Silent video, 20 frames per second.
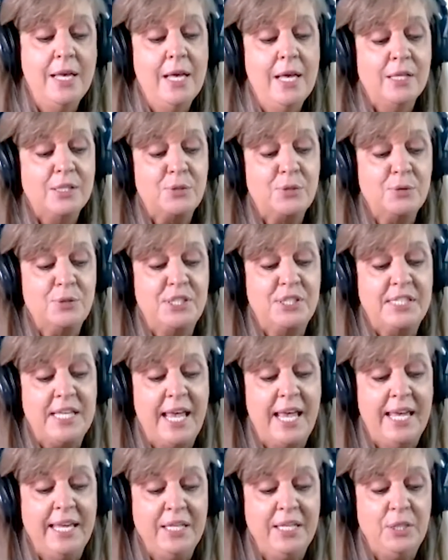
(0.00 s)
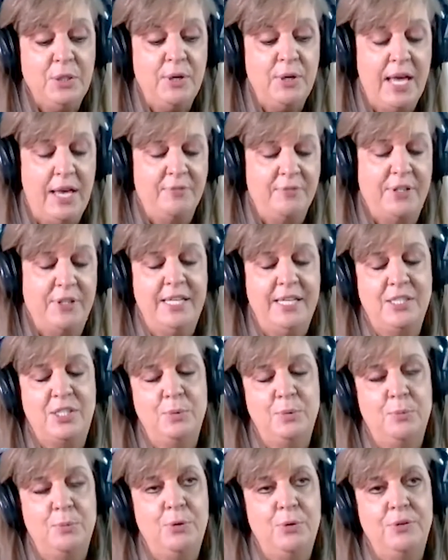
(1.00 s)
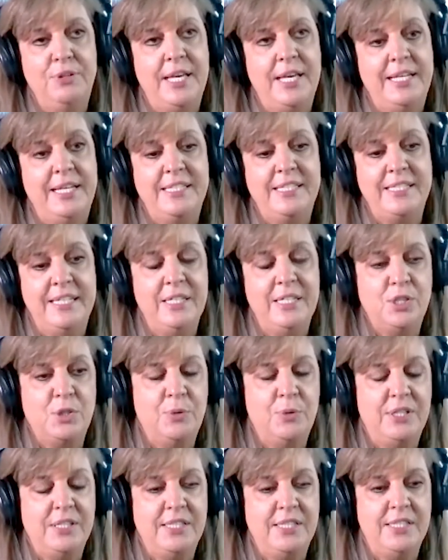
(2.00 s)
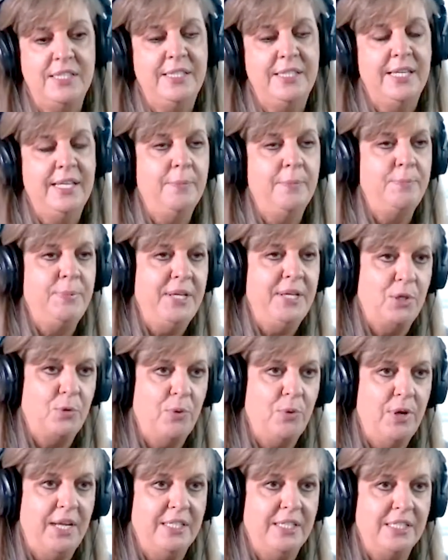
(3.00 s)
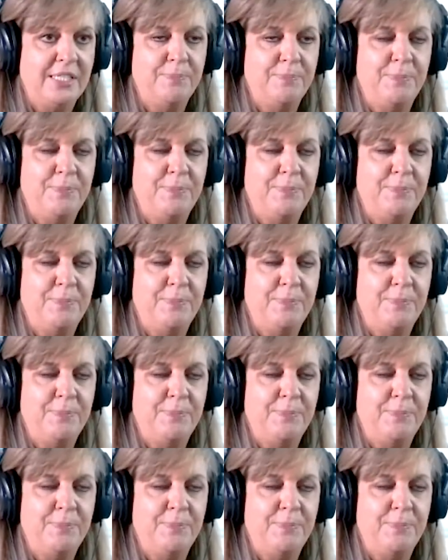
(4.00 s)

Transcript: So say you have a customer that is interested in a pink range,